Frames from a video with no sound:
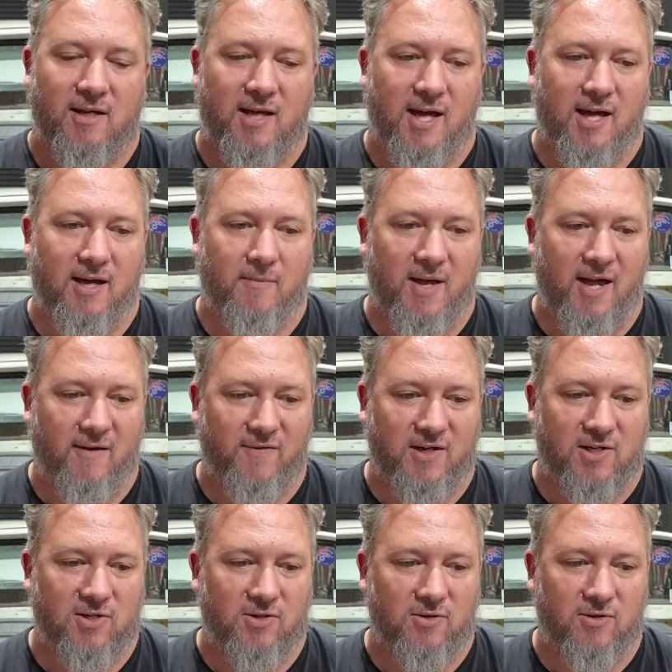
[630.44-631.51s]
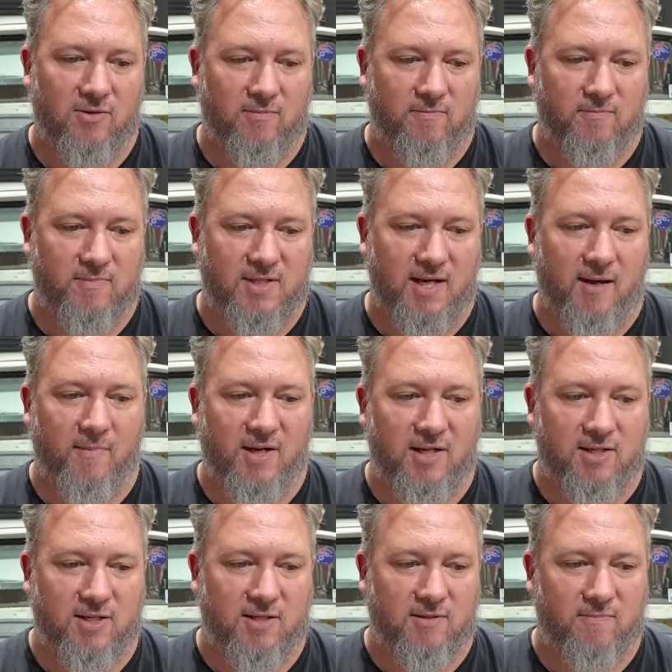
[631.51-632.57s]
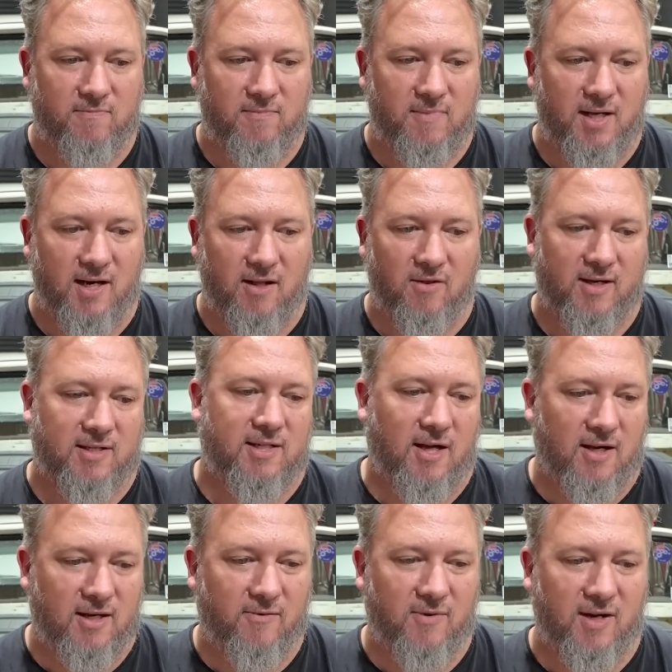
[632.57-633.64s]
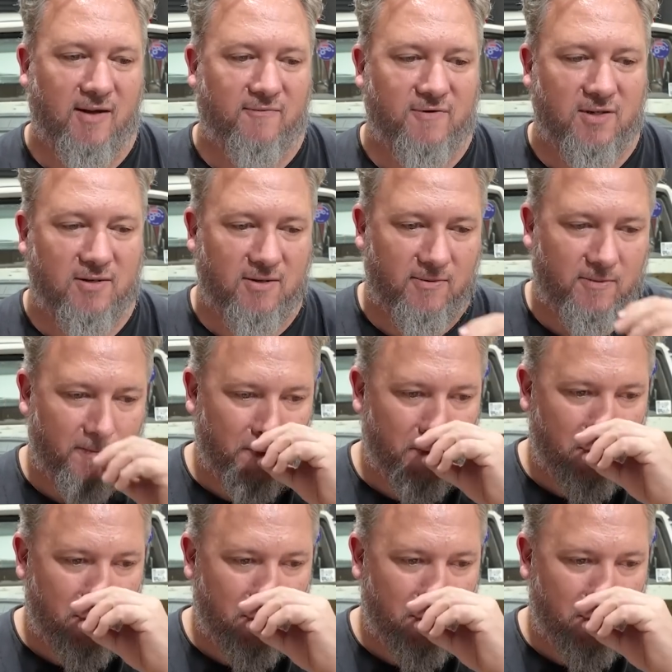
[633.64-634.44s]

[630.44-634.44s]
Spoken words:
having to damage, you know, like I don't want to have to,